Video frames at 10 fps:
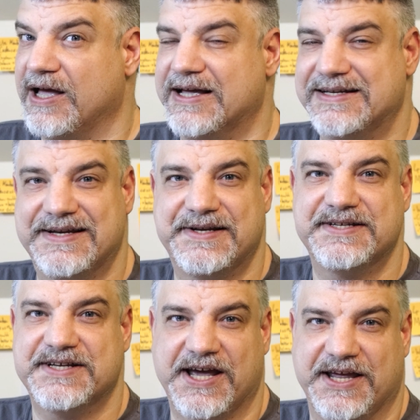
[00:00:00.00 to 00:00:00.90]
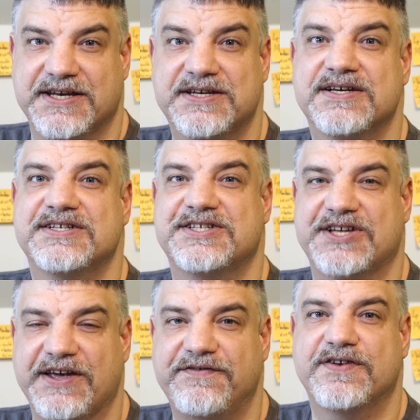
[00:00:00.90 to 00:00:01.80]
is a designed,
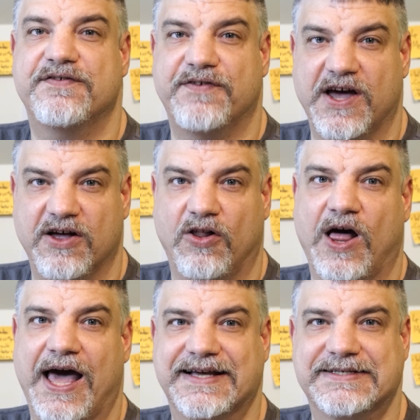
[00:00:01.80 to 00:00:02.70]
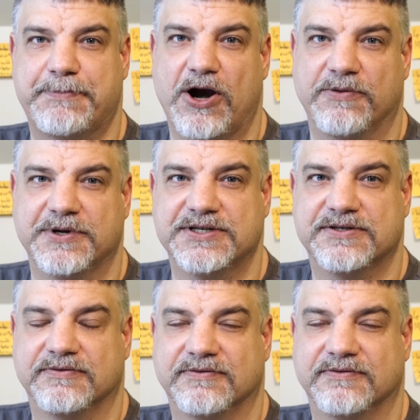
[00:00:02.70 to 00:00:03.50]
safe-to-fail experiment.